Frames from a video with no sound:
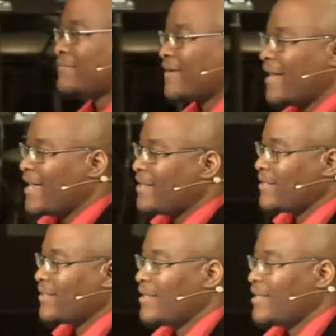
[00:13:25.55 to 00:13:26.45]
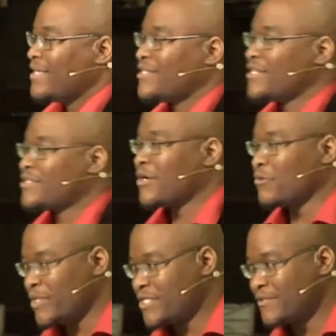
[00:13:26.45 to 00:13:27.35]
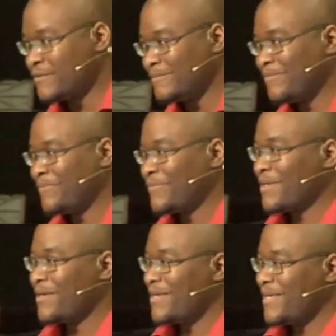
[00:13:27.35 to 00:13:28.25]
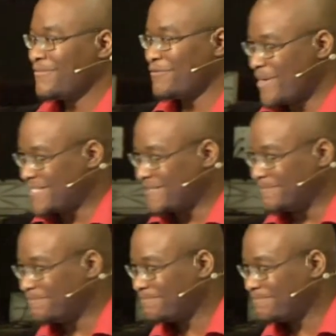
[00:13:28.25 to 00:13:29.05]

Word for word: defined, is just original information.